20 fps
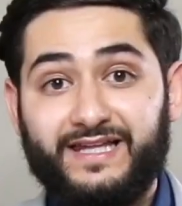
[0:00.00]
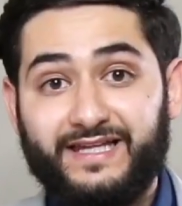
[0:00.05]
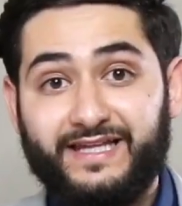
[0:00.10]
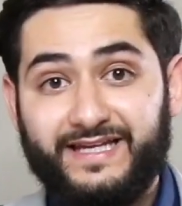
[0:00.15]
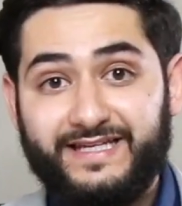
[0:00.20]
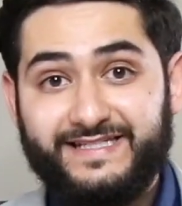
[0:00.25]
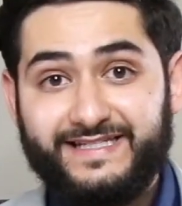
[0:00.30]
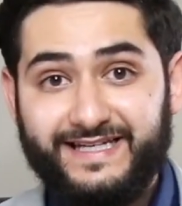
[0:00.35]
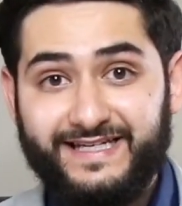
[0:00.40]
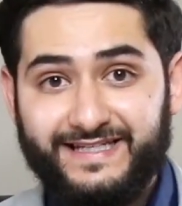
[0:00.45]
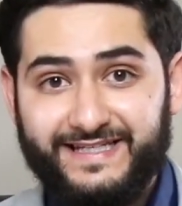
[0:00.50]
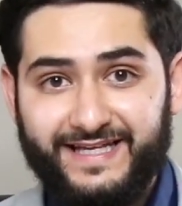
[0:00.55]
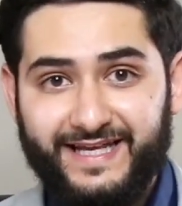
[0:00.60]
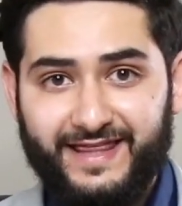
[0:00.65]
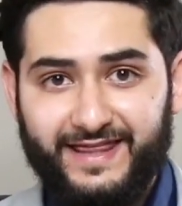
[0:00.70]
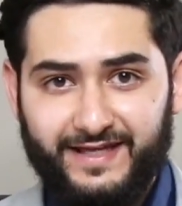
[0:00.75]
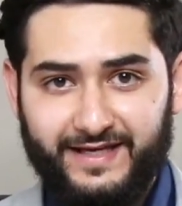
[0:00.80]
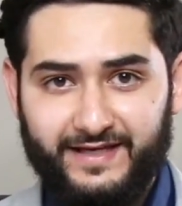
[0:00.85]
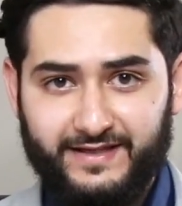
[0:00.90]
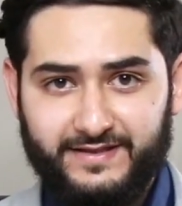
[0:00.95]
Listen to
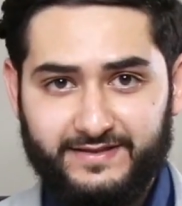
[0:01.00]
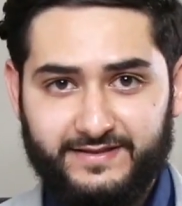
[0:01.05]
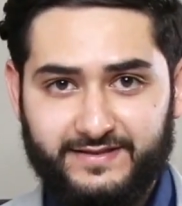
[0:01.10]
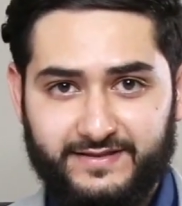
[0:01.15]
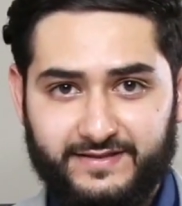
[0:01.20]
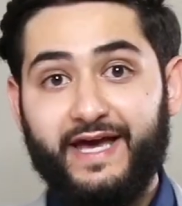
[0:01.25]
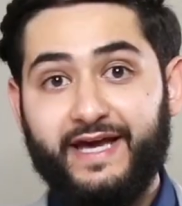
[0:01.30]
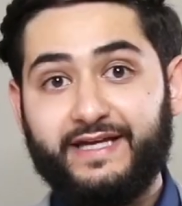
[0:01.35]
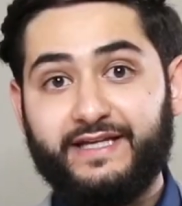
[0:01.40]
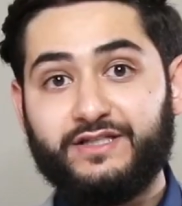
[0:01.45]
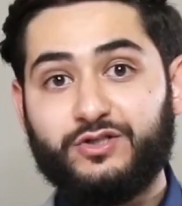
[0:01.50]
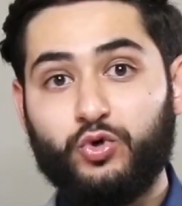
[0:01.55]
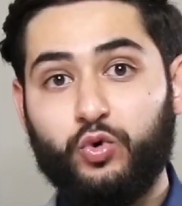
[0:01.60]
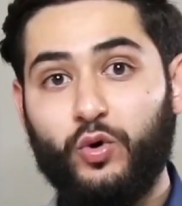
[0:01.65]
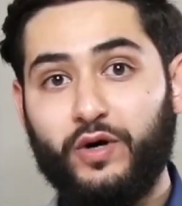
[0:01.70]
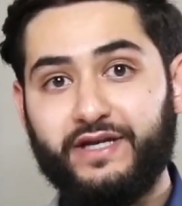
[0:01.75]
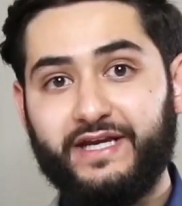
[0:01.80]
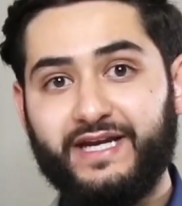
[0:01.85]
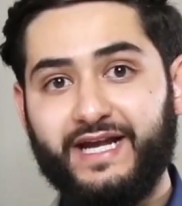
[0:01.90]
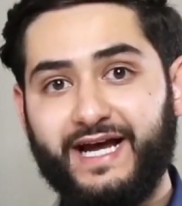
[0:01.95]
this. In
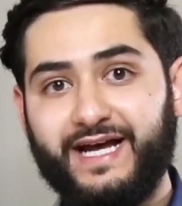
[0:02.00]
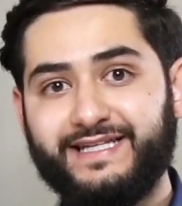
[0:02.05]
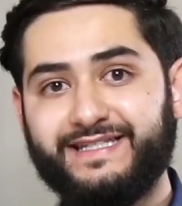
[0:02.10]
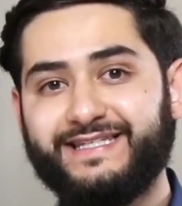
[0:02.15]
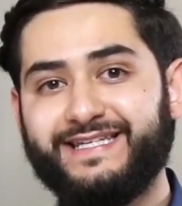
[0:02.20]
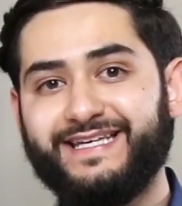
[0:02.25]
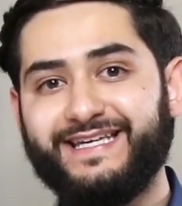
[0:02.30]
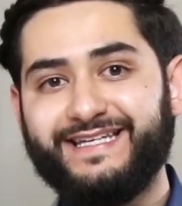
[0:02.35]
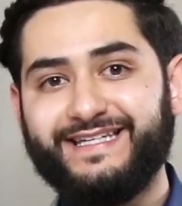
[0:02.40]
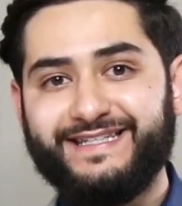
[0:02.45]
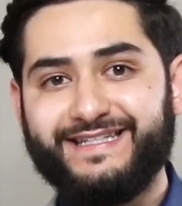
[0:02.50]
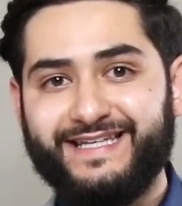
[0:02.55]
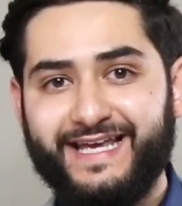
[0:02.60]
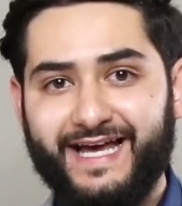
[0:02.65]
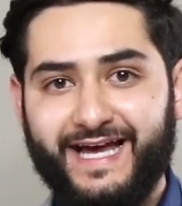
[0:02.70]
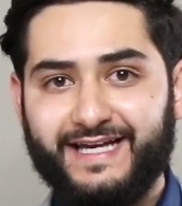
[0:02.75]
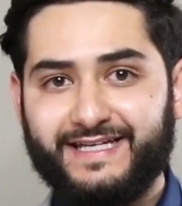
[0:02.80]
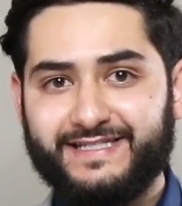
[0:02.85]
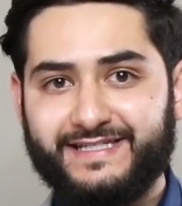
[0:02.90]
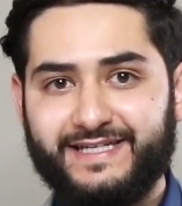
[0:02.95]
2019,
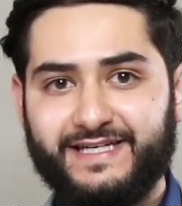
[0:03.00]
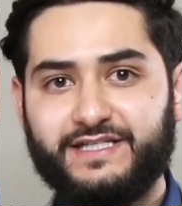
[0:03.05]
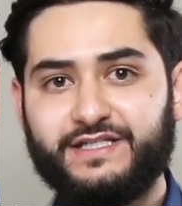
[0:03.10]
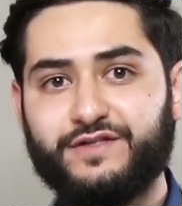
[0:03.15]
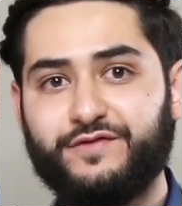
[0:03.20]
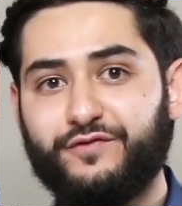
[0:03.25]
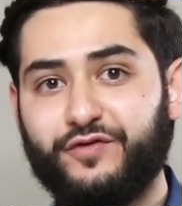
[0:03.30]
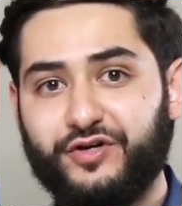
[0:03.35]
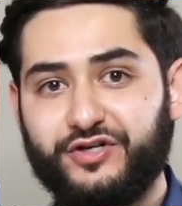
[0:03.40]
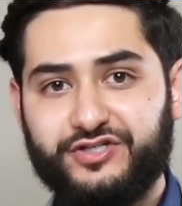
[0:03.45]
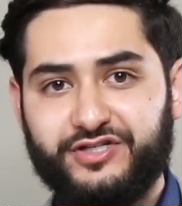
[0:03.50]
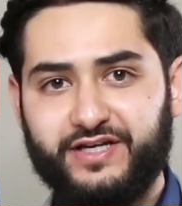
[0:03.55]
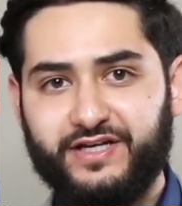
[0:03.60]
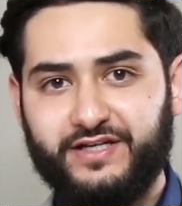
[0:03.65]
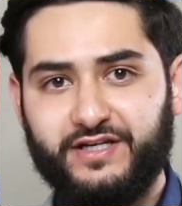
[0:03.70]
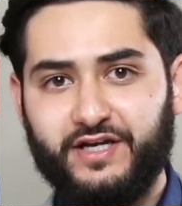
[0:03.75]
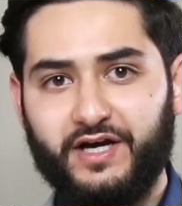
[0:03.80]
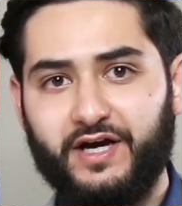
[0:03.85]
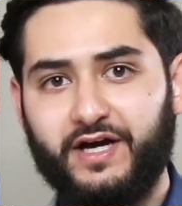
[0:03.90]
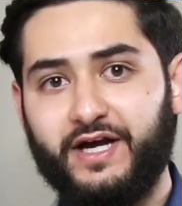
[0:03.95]
Texas,
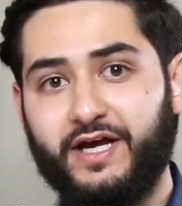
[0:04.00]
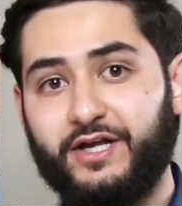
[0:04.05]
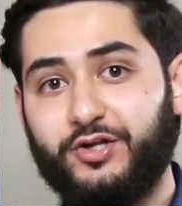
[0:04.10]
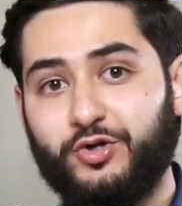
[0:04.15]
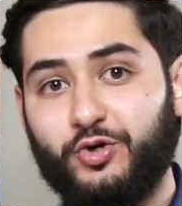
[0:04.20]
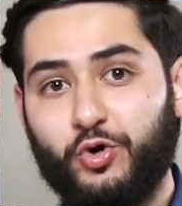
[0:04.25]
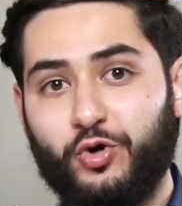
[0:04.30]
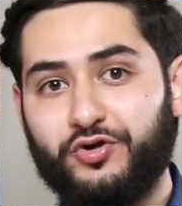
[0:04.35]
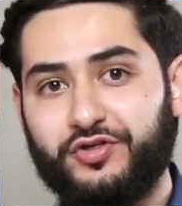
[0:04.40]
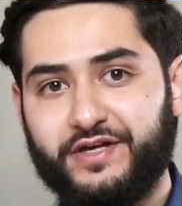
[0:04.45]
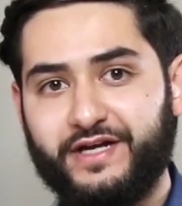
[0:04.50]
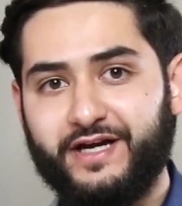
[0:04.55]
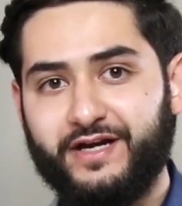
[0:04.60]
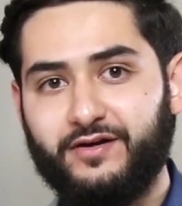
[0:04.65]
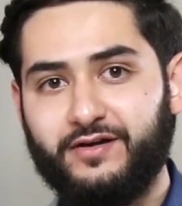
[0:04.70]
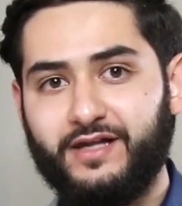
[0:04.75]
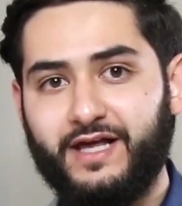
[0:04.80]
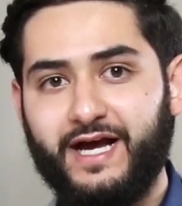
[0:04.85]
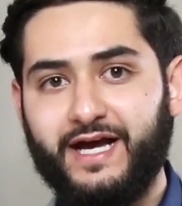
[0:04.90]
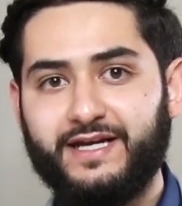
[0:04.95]
Virginia, and North
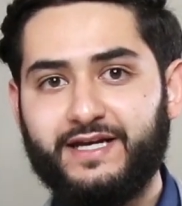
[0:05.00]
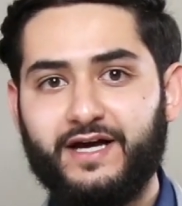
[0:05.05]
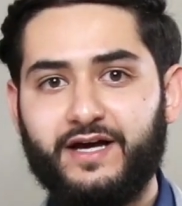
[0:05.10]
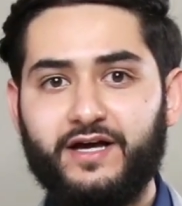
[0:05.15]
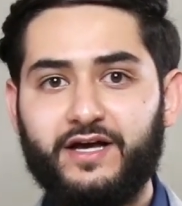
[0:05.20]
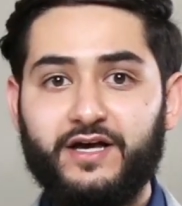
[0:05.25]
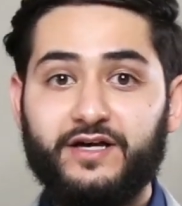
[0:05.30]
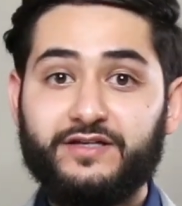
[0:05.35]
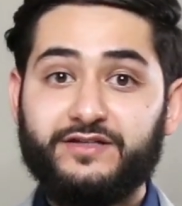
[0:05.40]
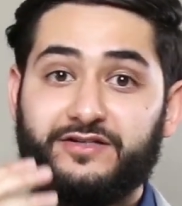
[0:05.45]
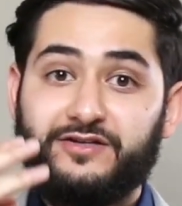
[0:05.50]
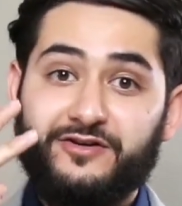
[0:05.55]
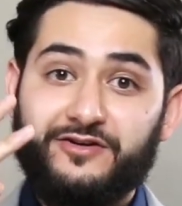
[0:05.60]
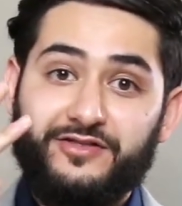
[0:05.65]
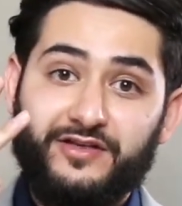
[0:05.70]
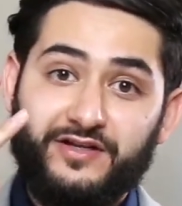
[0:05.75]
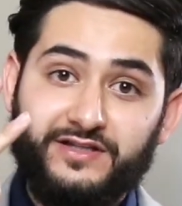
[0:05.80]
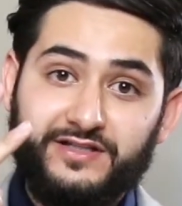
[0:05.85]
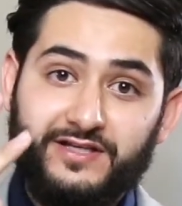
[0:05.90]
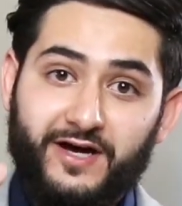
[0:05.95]
Carolina took
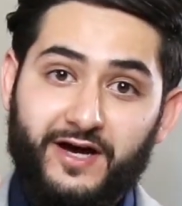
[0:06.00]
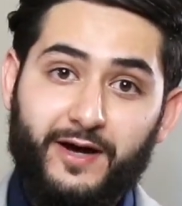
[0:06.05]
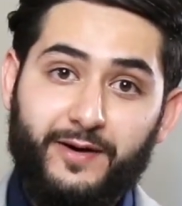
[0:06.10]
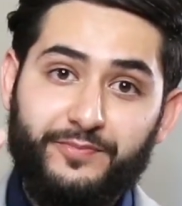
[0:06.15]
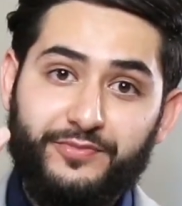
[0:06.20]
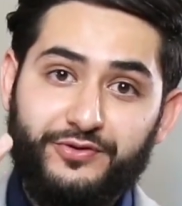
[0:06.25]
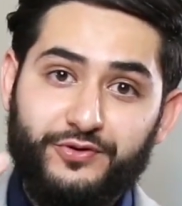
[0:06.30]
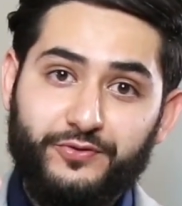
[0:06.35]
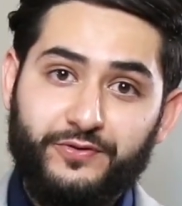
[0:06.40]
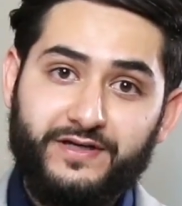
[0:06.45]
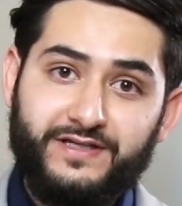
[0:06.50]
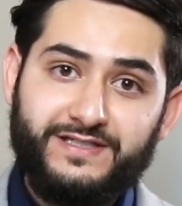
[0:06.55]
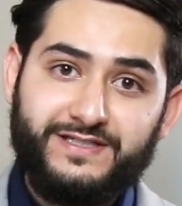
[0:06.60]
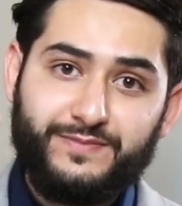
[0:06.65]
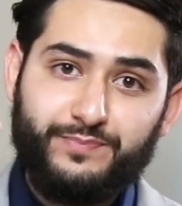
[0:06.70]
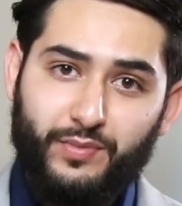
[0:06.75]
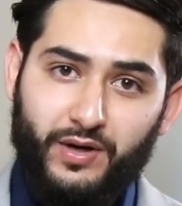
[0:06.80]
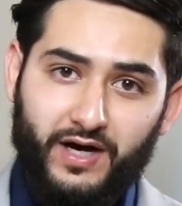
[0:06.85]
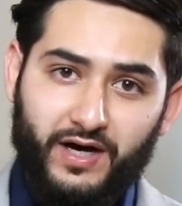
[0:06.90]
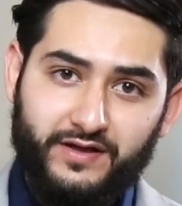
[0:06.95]
the top three
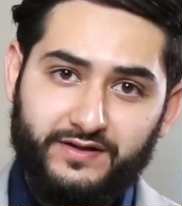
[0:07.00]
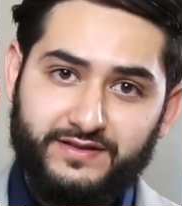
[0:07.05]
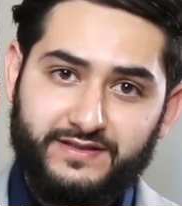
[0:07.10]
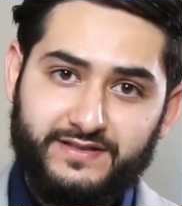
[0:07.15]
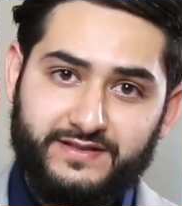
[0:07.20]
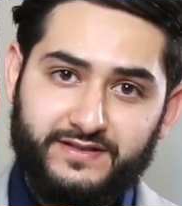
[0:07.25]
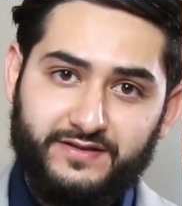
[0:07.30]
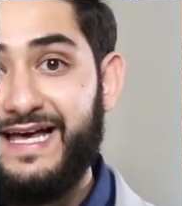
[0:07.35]
spots.